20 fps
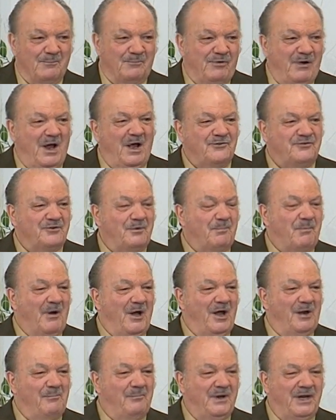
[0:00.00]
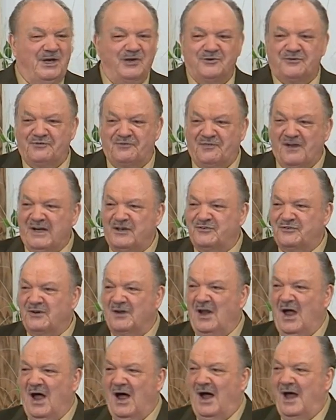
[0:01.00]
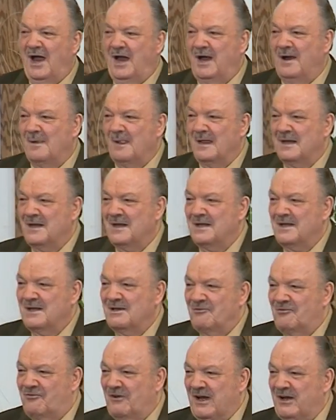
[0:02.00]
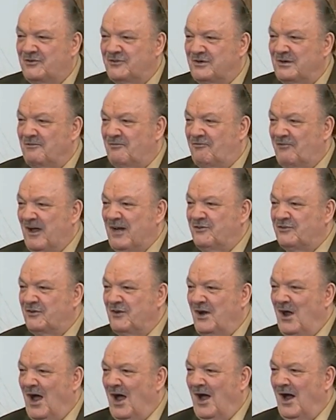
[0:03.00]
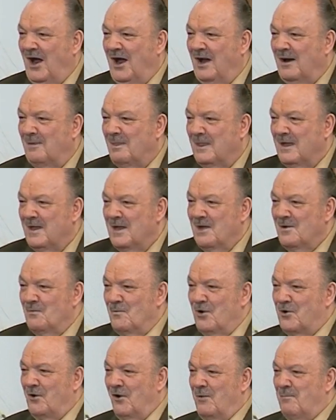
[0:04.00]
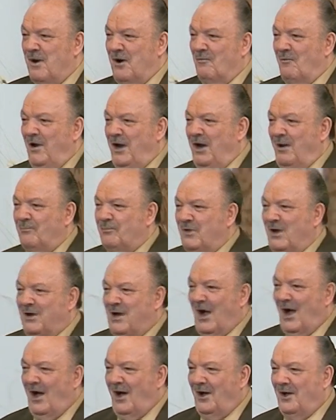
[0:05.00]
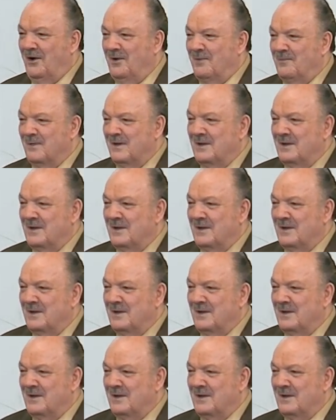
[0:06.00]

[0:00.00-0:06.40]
Prosopon means face and eye, face and face and eye. We're going to be right up to God,